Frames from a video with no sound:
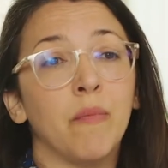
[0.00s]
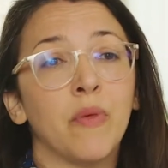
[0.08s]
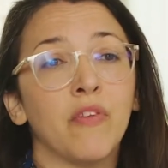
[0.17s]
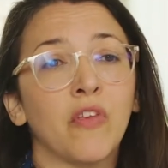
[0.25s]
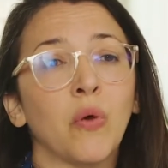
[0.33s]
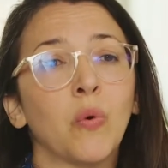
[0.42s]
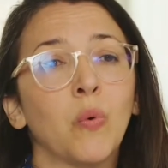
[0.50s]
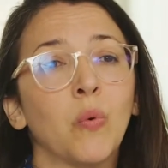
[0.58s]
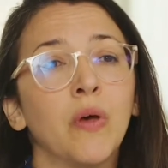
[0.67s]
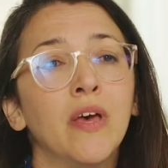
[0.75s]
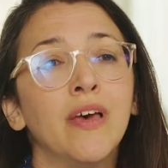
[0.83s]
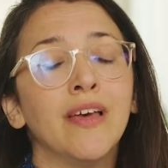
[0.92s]

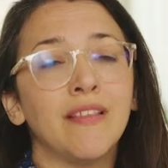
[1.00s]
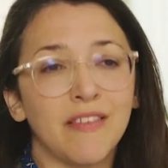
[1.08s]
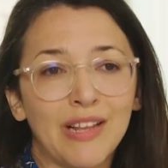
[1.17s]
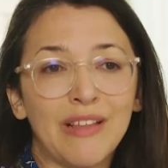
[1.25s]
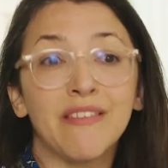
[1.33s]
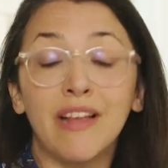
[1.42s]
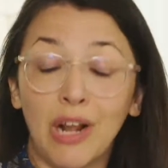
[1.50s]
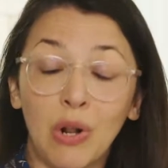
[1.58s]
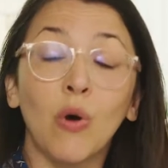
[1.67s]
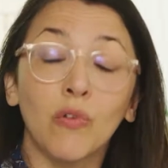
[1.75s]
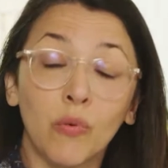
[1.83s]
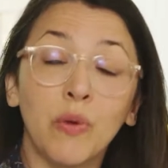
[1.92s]
So there's still a
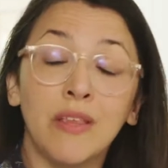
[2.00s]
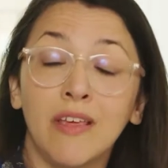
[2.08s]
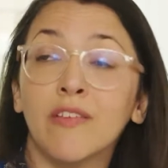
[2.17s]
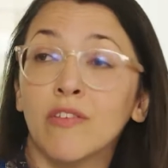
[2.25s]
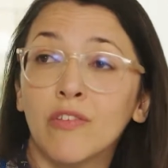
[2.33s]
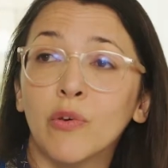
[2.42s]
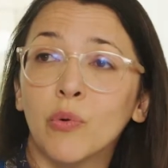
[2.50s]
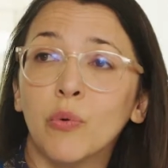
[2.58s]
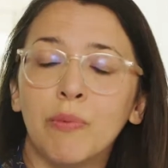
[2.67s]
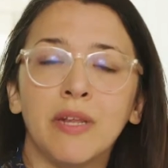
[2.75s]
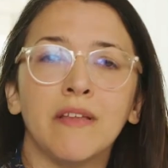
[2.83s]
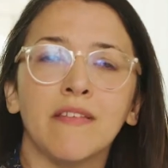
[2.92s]
lot we need to do,
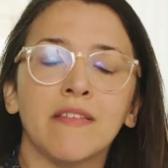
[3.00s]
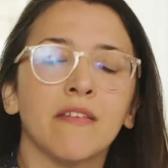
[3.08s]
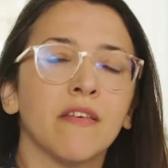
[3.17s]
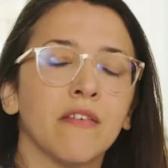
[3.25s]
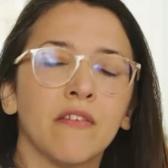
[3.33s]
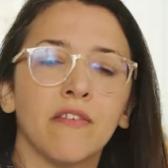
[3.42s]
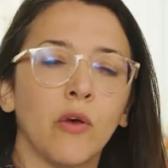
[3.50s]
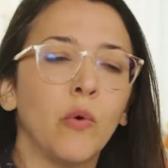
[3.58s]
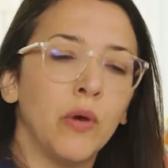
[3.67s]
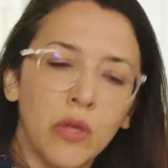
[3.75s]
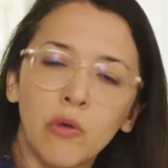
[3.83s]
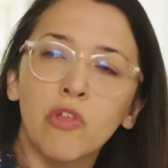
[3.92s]
but it's so
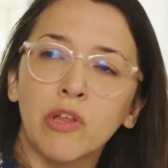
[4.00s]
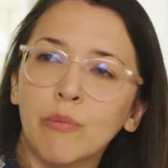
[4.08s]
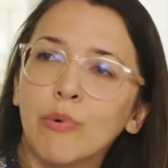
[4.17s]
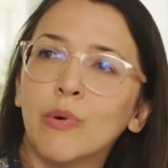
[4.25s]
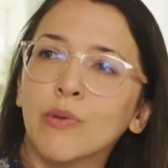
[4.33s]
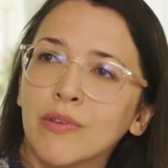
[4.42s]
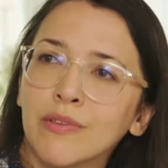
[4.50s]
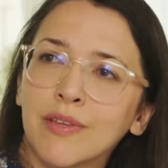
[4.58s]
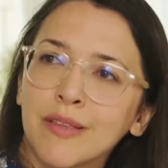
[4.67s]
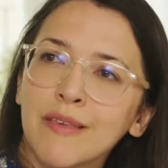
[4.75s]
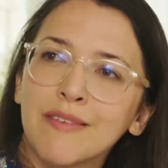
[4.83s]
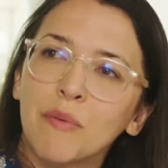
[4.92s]
hugely important
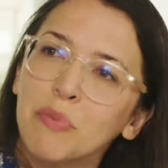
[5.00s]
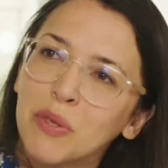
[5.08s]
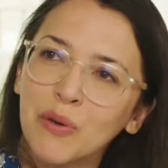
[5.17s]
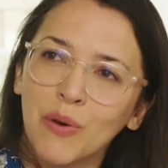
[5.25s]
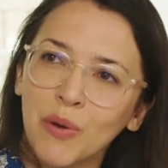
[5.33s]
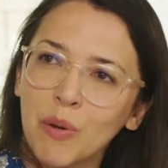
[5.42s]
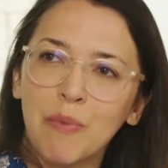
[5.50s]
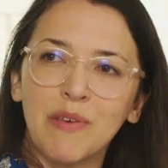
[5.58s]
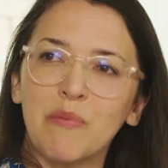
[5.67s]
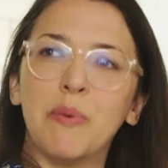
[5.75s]
that there's something on a piece of